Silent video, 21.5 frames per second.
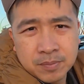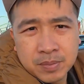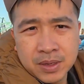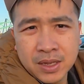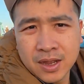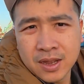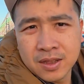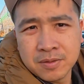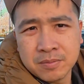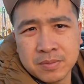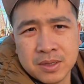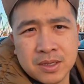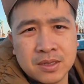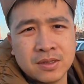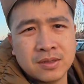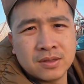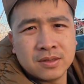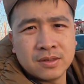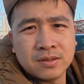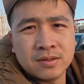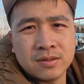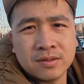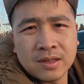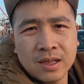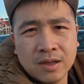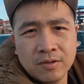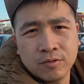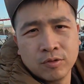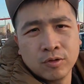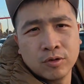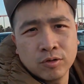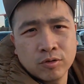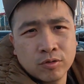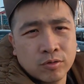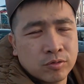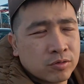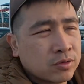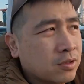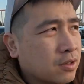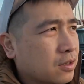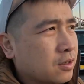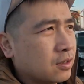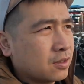behind me. This is like roller
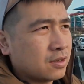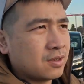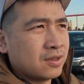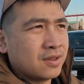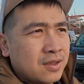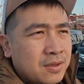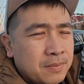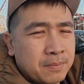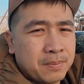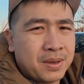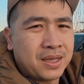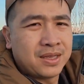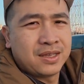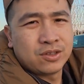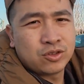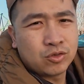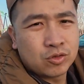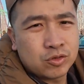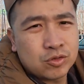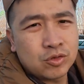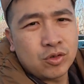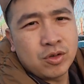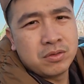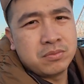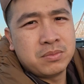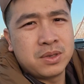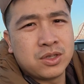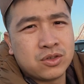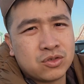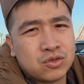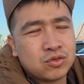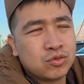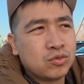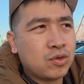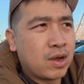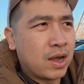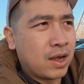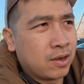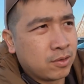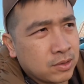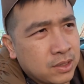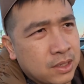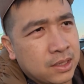coaster. But there's also a Mitsu
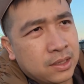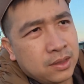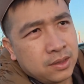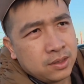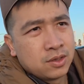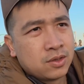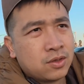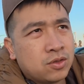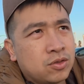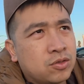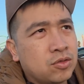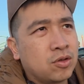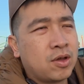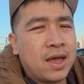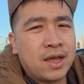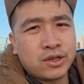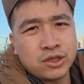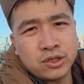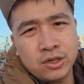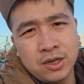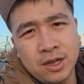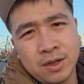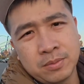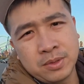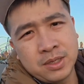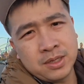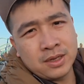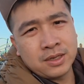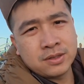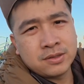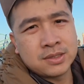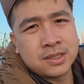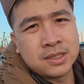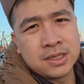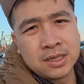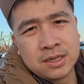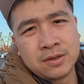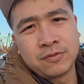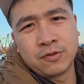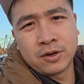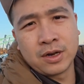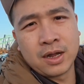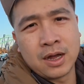outlet. So actually I'm here
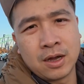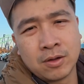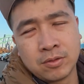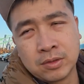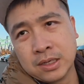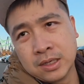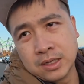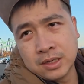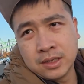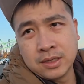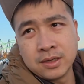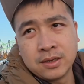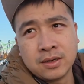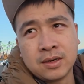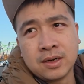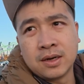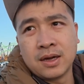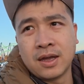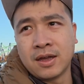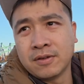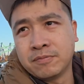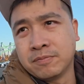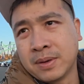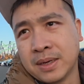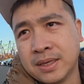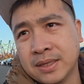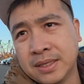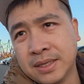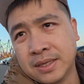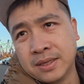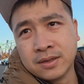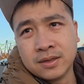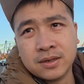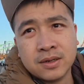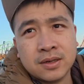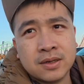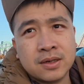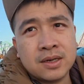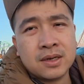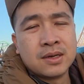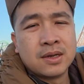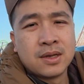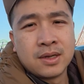for the outlet, have my
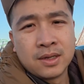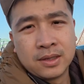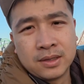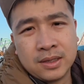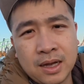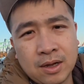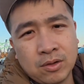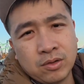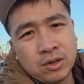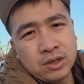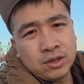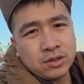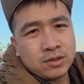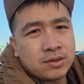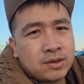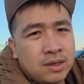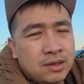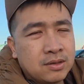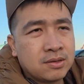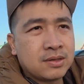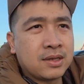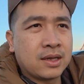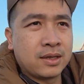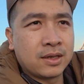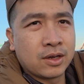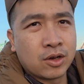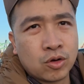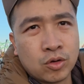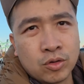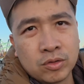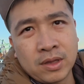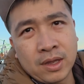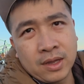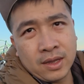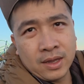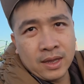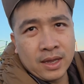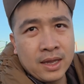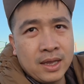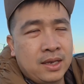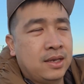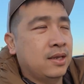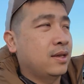dinner. The outlet says that they close at
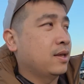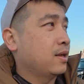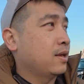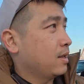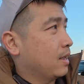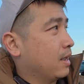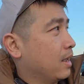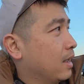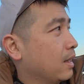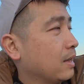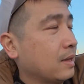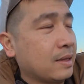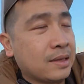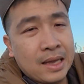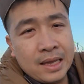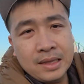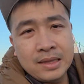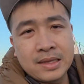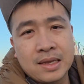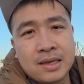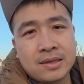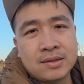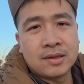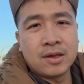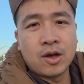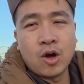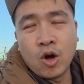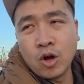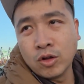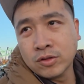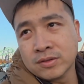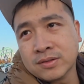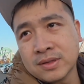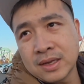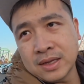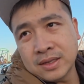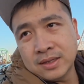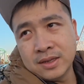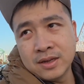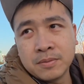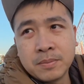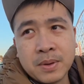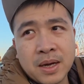8. And then there's an onsen
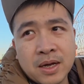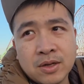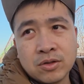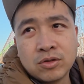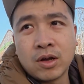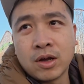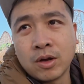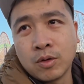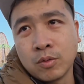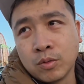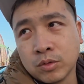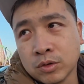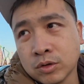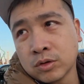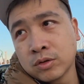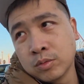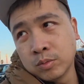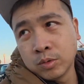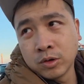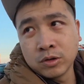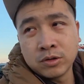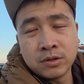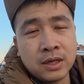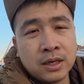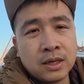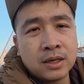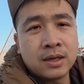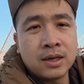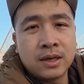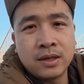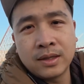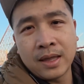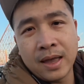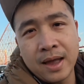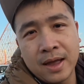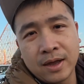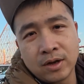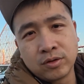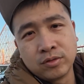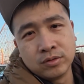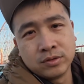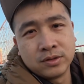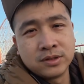nearby. So I was thinking that I
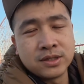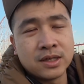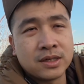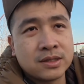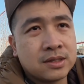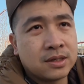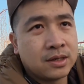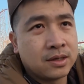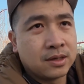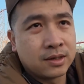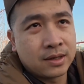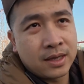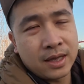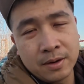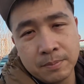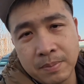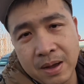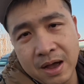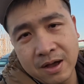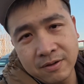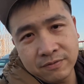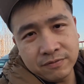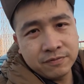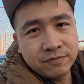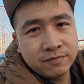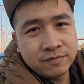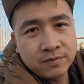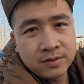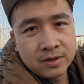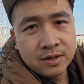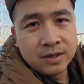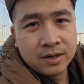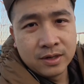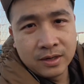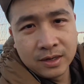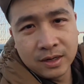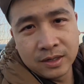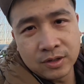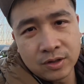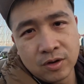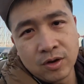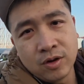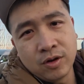could just get a bath
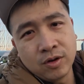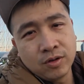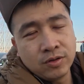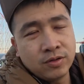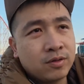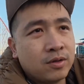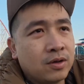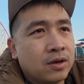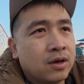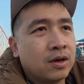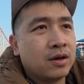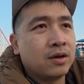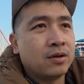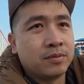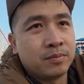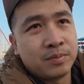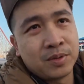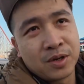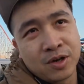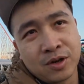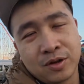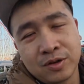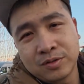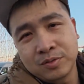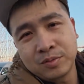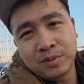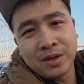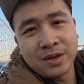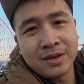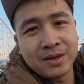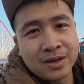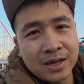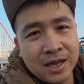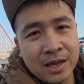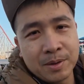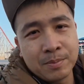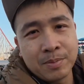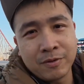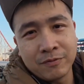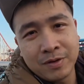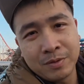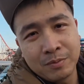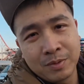later on. Because we are in a
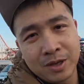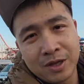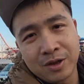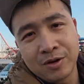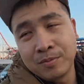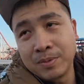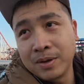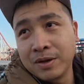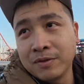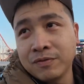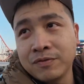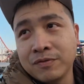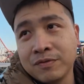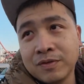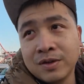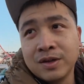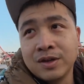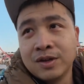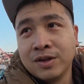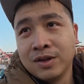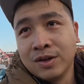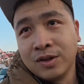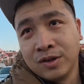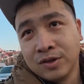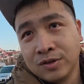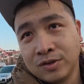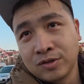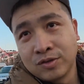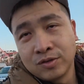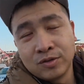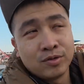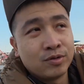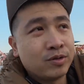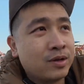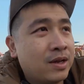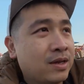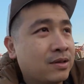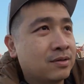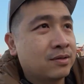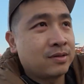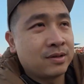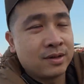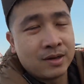campervan, we cannot bathe. So
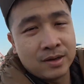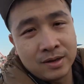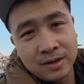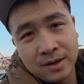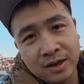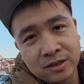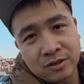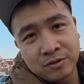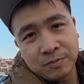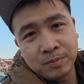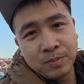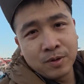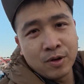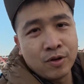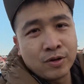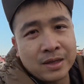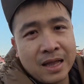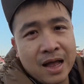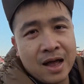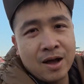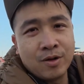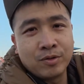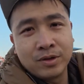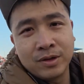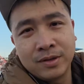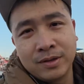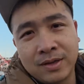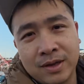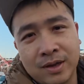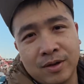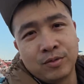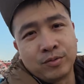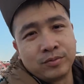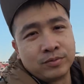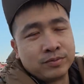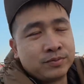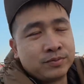let's explore the outlet now.